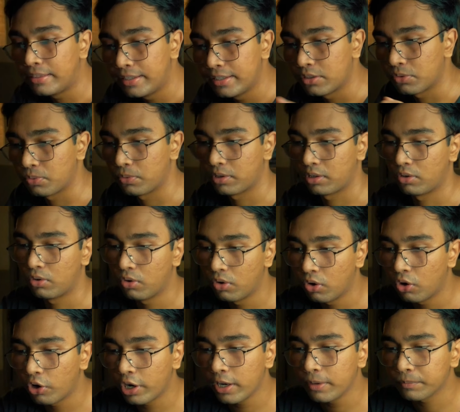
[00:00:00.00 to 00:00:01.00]
one.
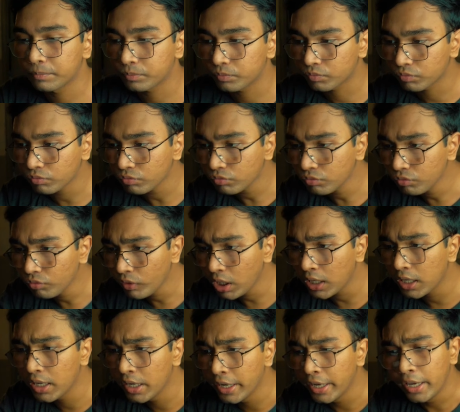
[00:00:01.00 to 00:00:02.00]
Okay,
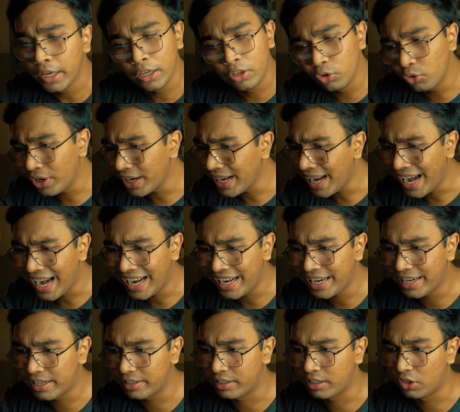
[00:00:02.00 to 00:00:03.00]
you can add
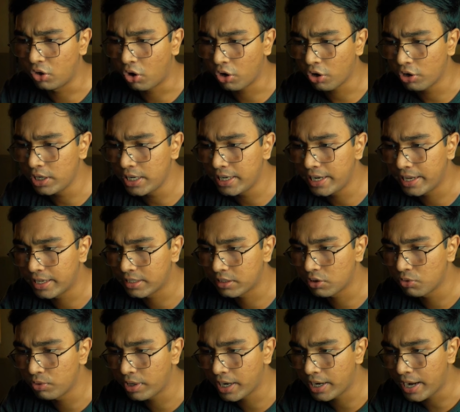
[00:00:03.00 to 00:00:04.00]
anything, not only text. You
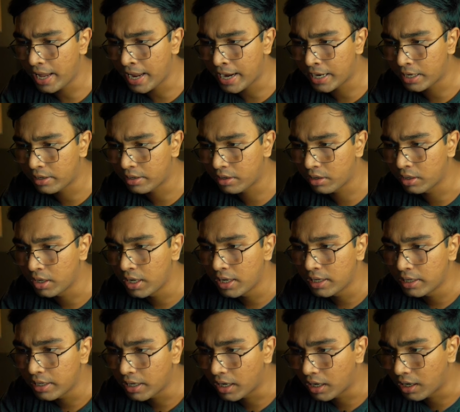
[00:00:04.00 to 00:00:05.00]
can add
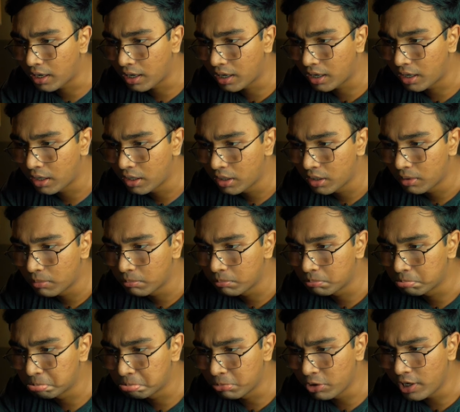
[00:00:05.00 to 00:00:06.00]

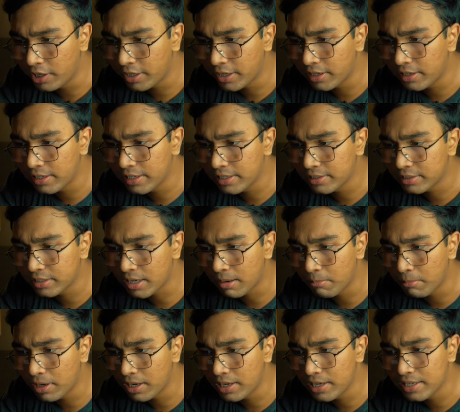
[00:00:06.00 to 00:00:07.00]
bulleted list, number
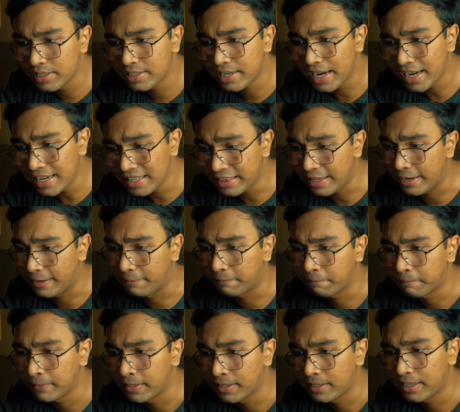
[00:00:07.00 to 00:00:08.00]
list, anything
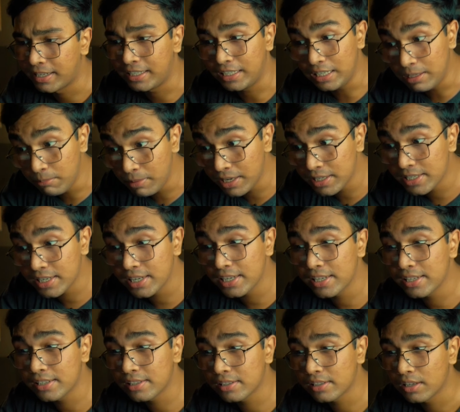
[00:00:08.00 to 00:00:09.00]
like
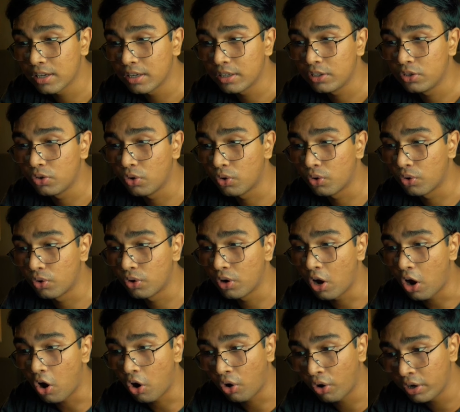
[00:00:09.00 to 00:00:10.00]
images, your
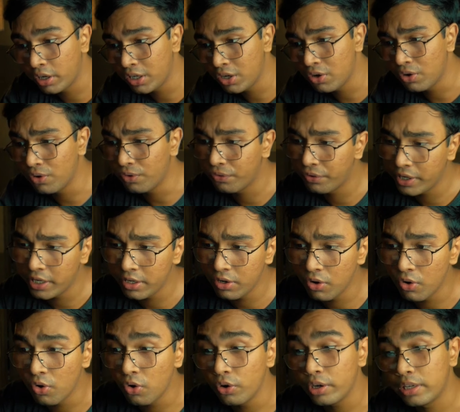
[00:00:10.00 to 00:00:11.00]
audio,
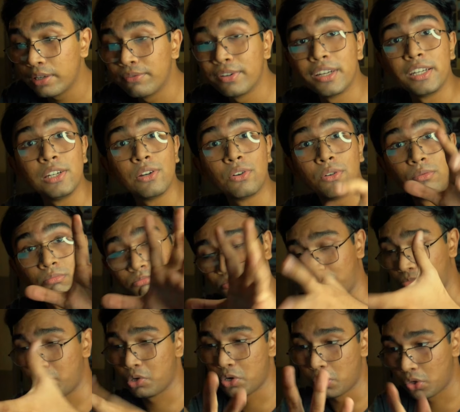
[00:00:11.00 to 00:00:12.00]
video, even your
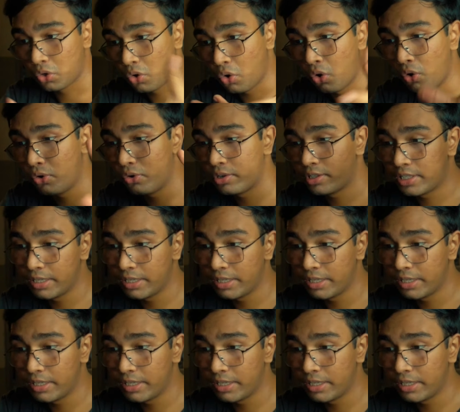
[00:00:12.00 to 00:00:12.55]
code, C++,